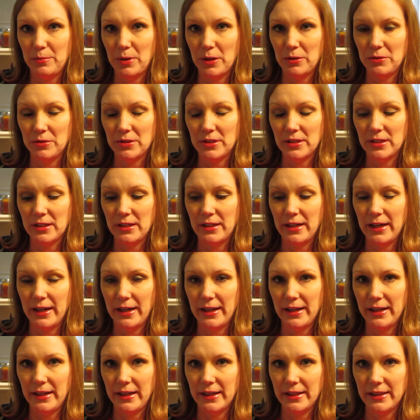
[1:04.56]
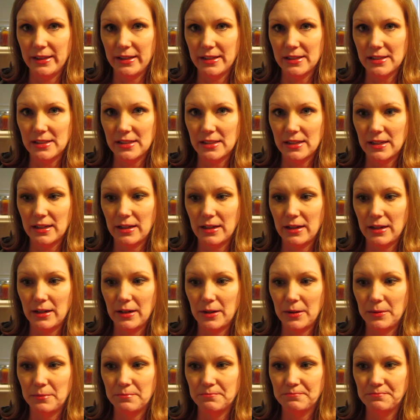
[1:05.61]
post today, and this
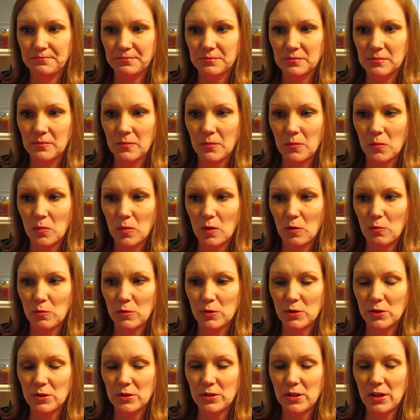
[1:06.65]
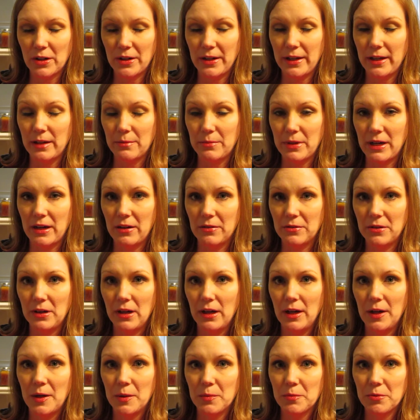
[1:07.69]
we're talking about
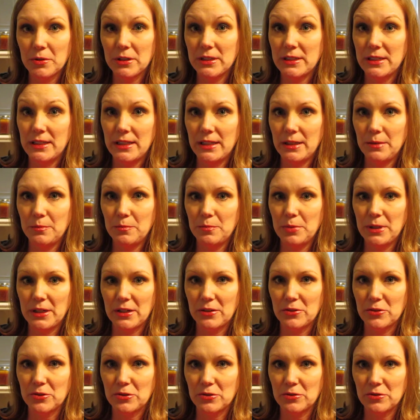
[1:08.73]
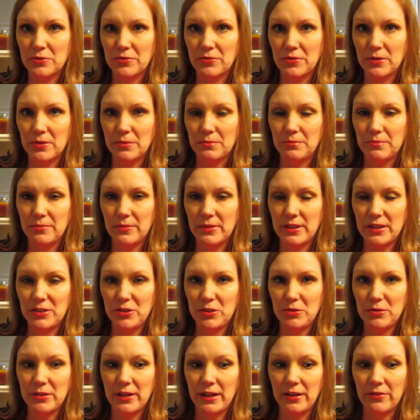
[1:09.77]
printing pictures that
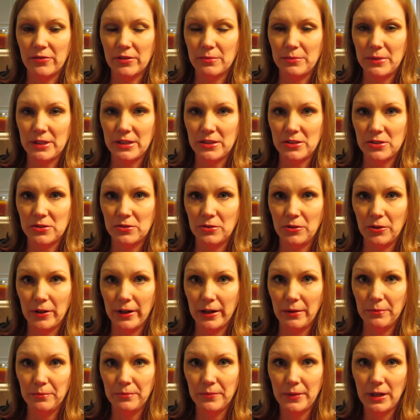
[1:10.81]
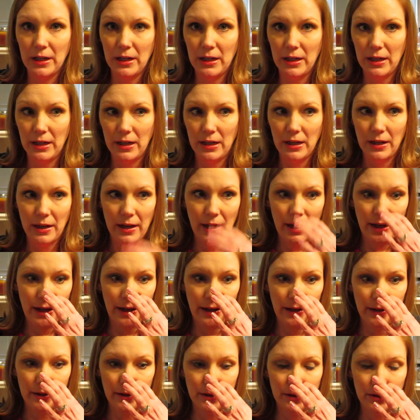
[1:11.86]
you take from Instagram.
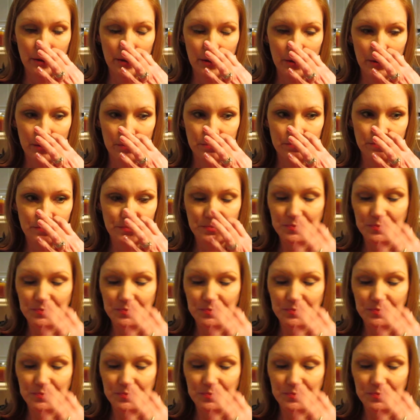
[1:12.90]
And